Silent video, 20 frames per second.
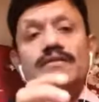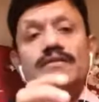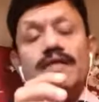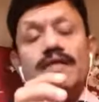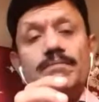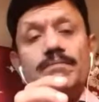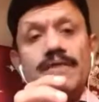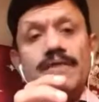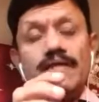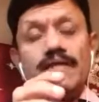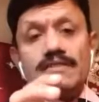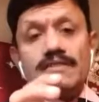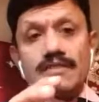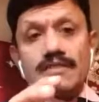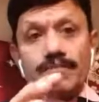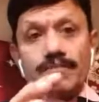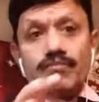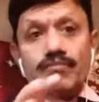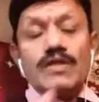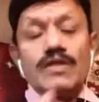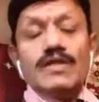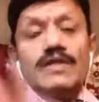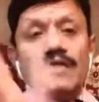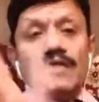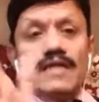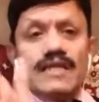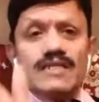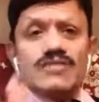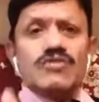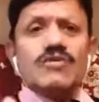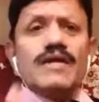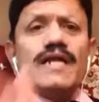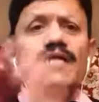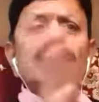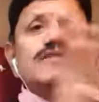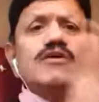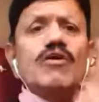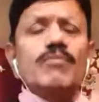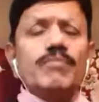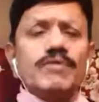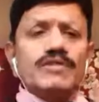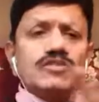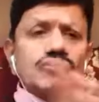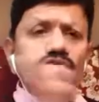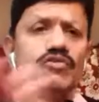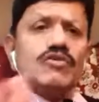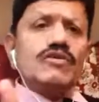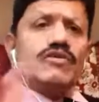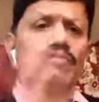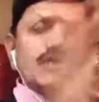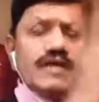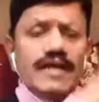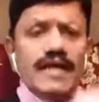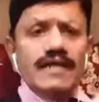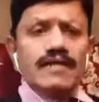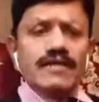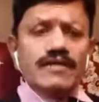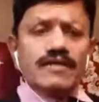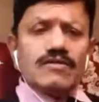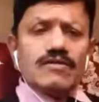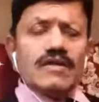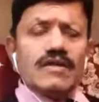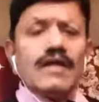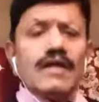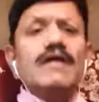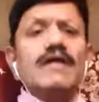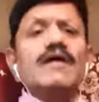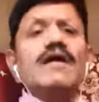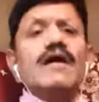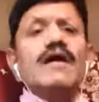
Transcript: That means he has to get the opportunity to get into the